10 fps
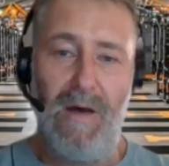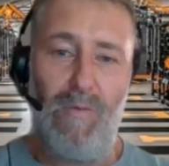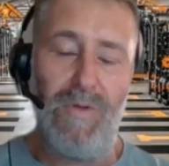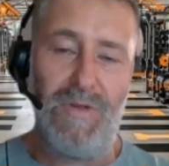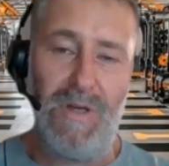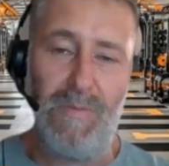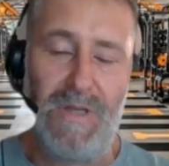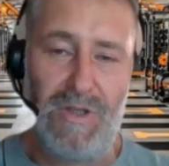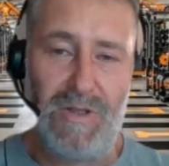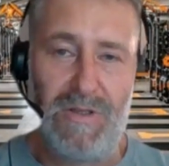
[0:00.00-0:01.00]
with gym
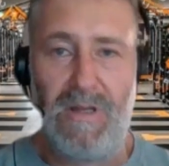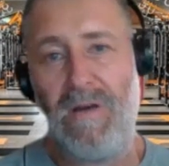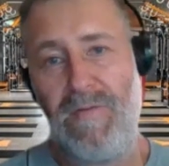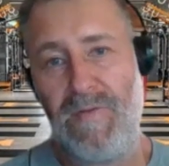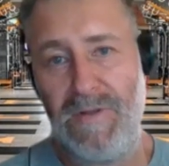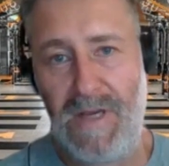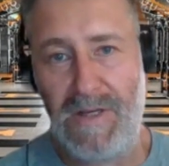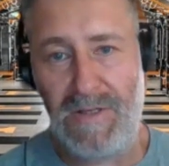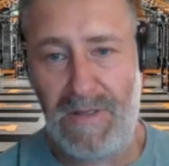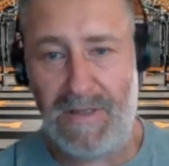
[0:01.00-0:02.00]
sessions and then field
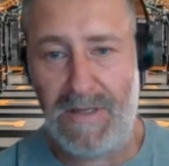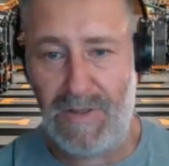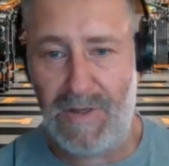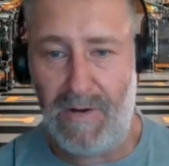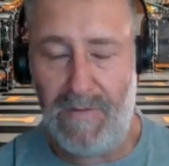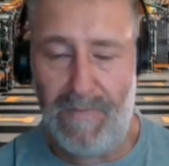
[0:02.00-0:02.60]
sessions as such.